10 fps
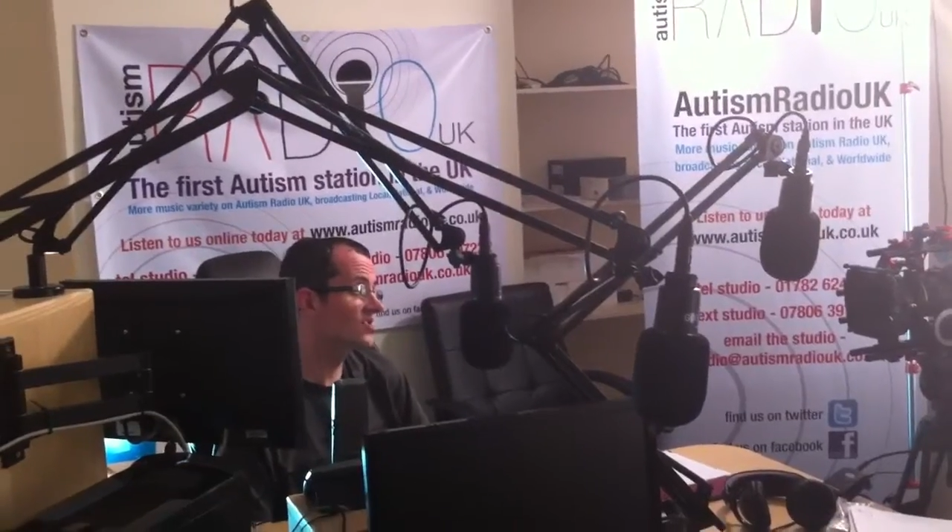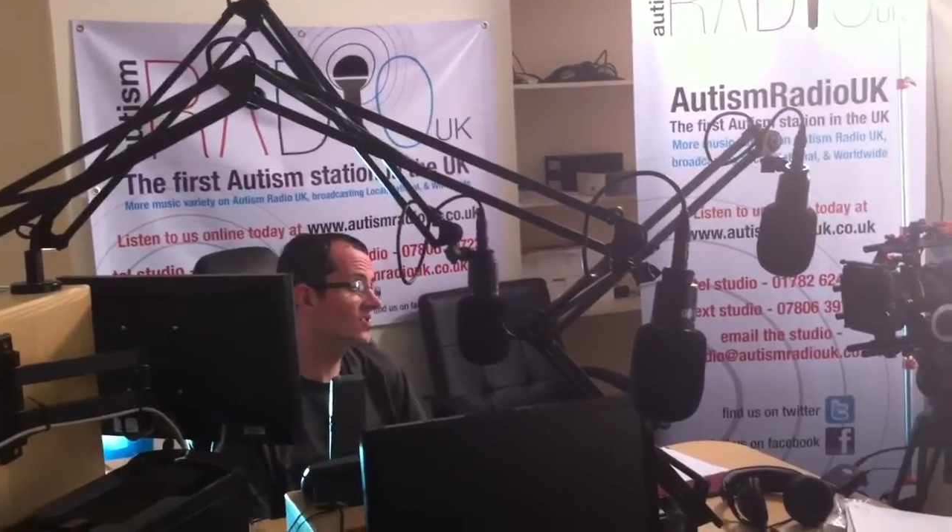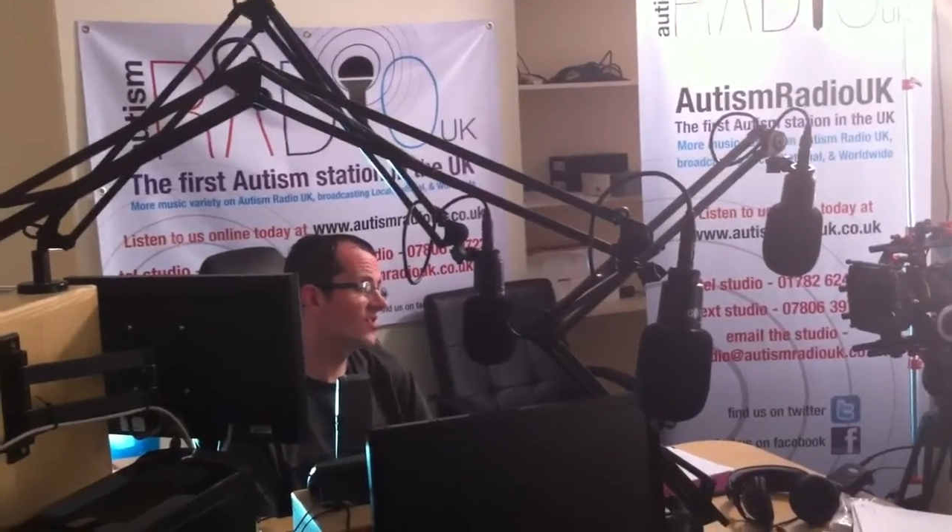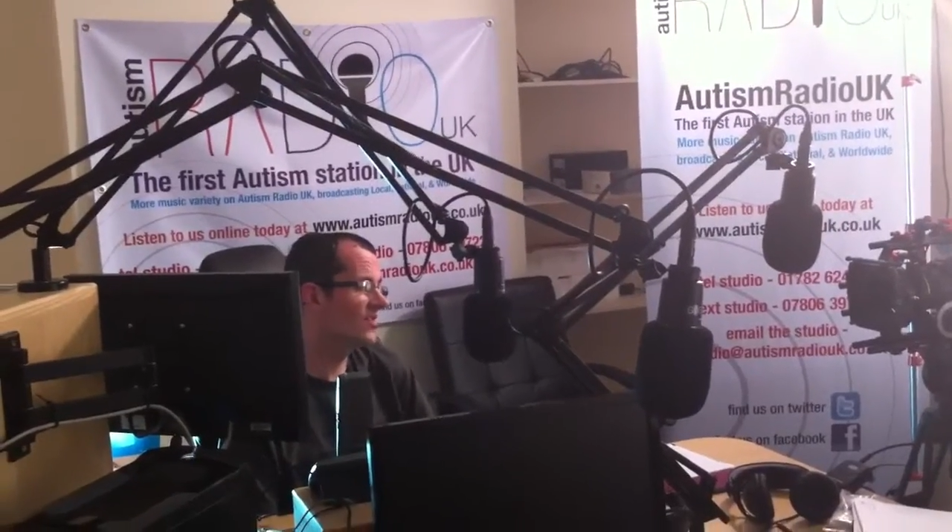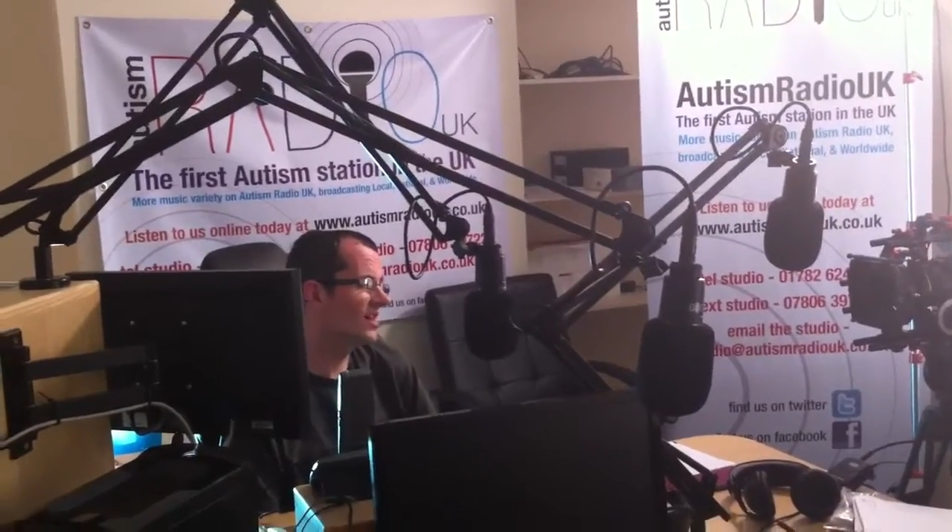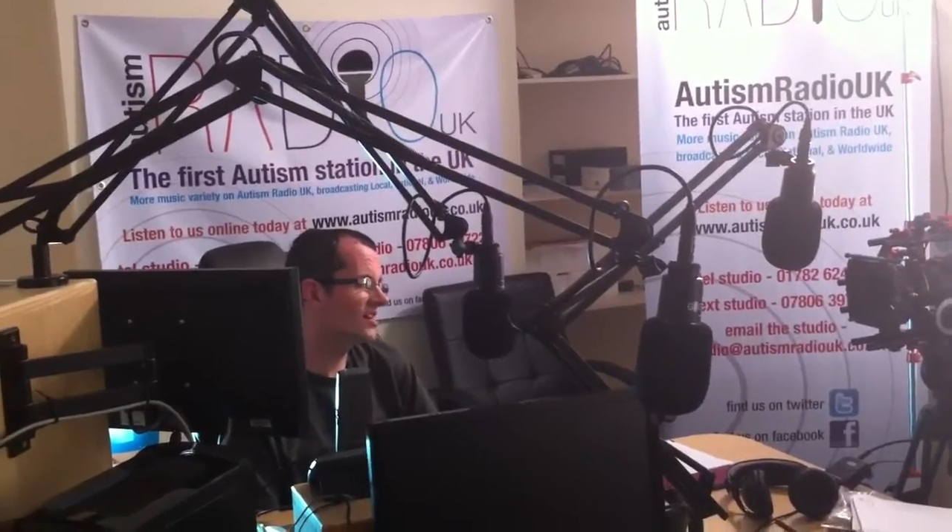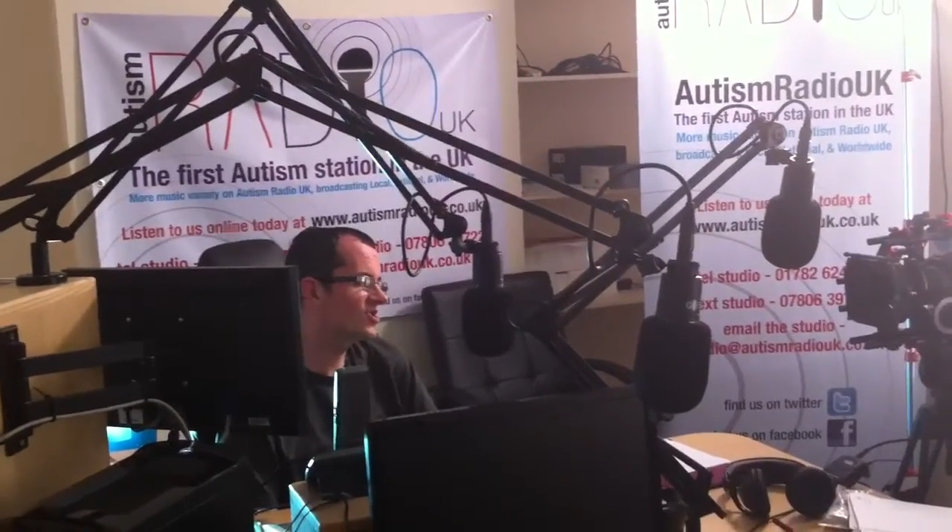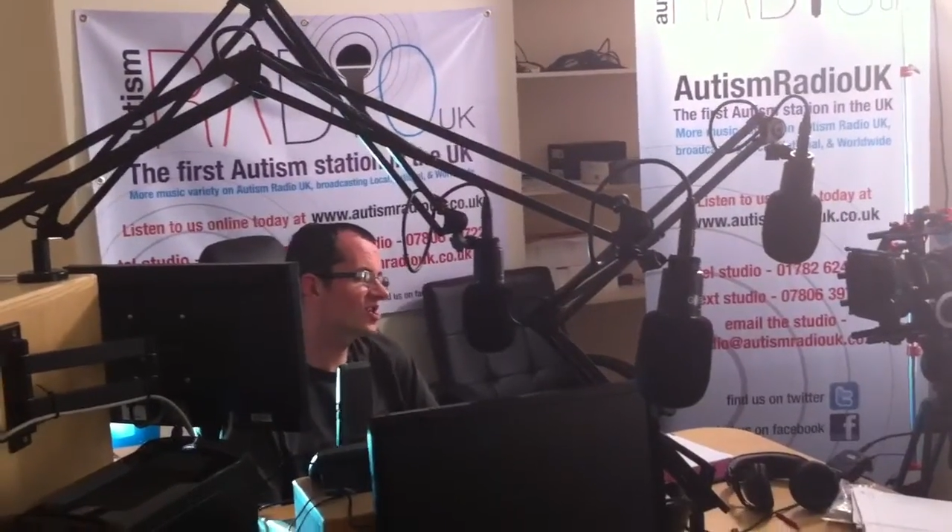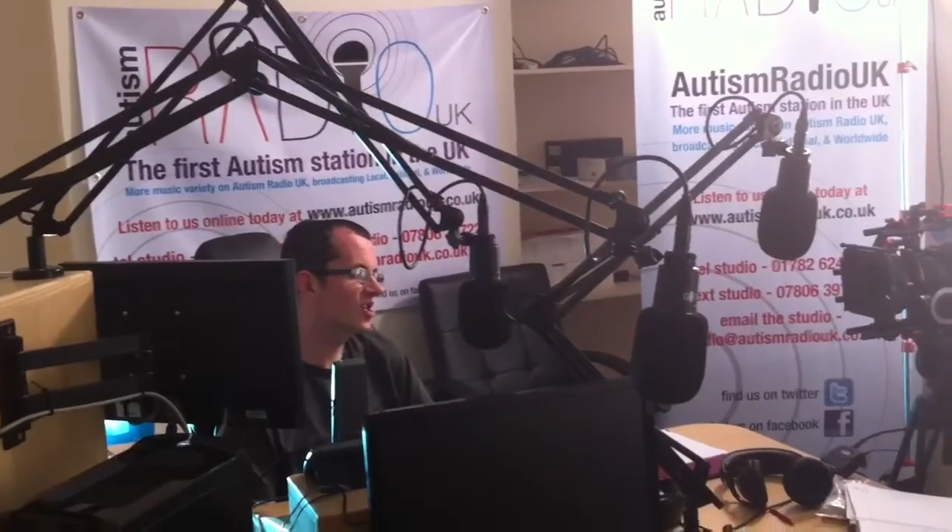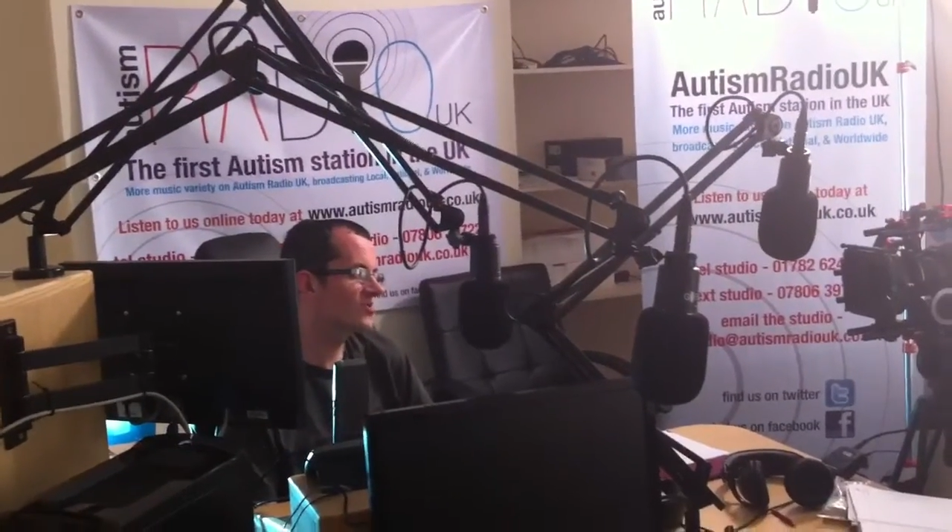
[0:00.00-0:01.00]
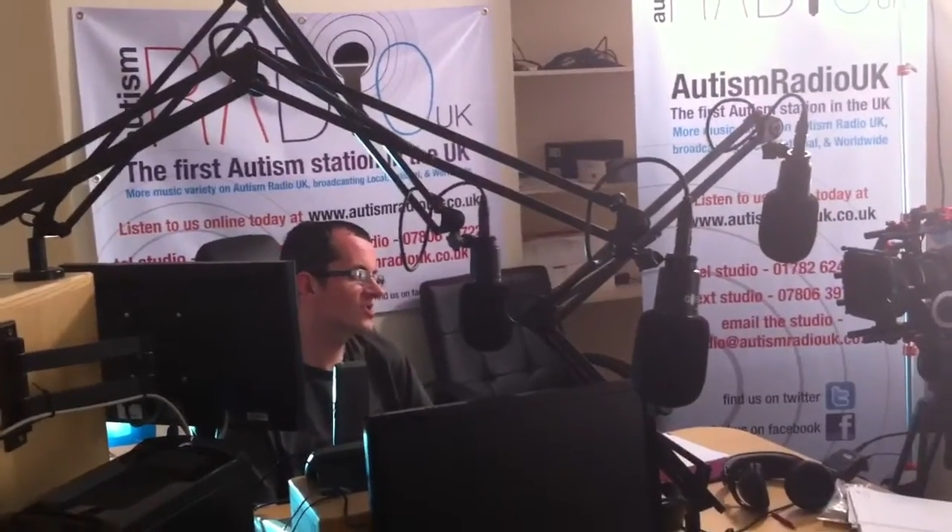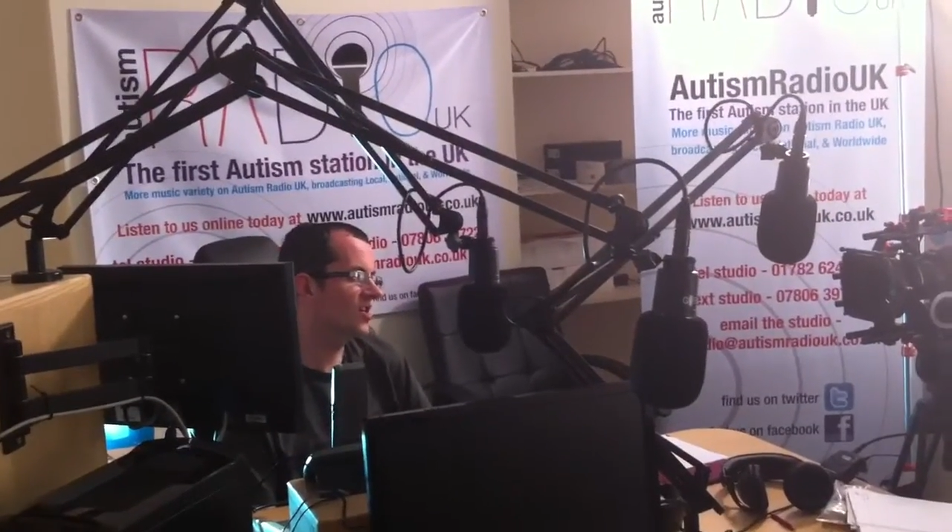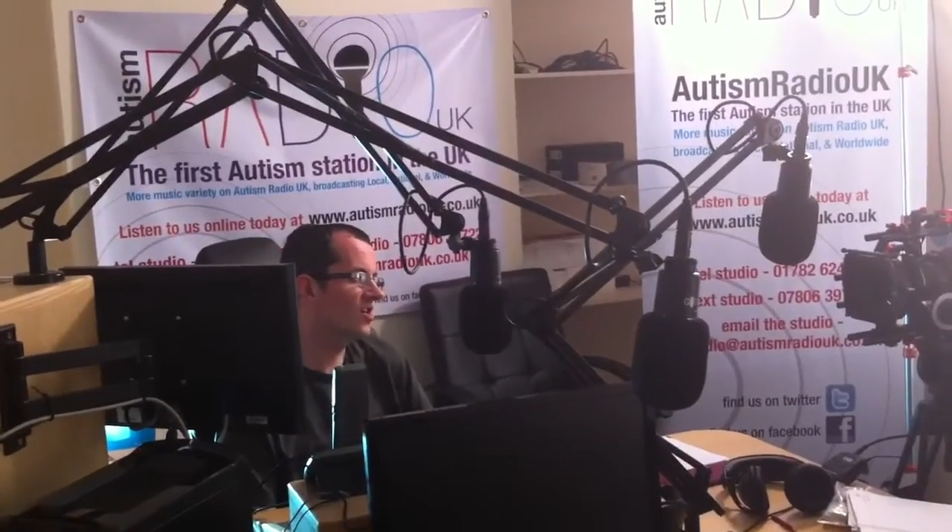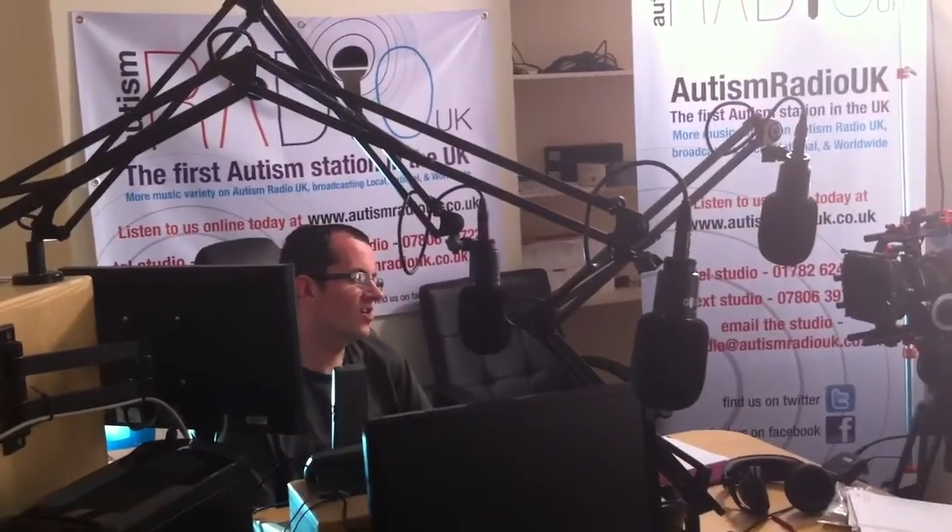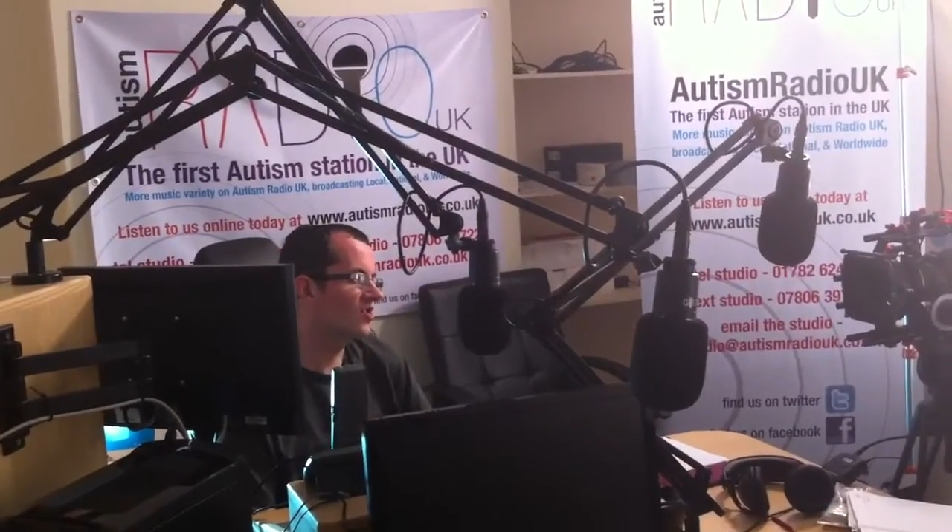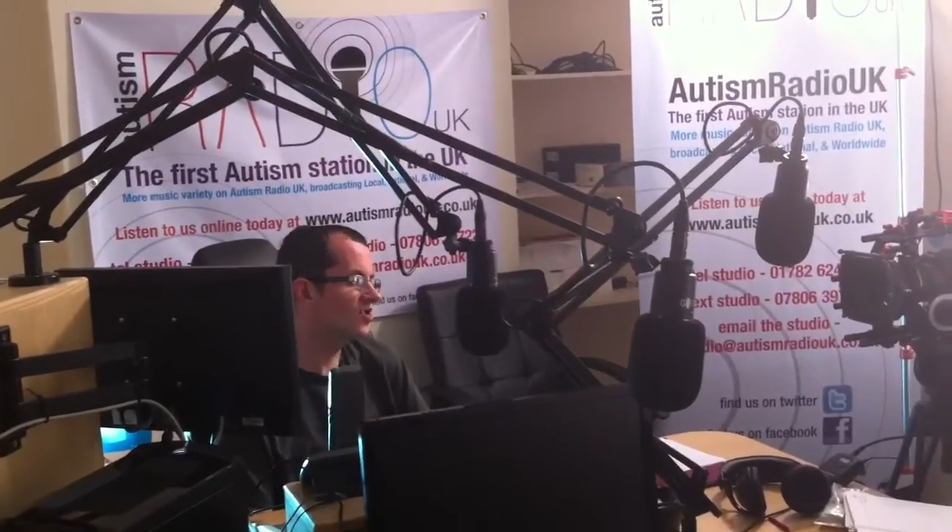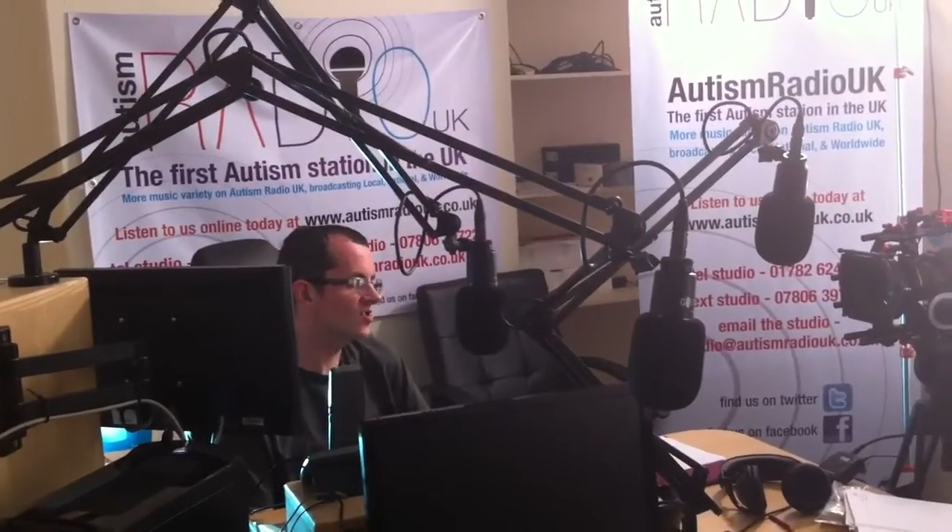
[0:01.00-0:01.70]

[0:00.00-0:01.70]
So their shows are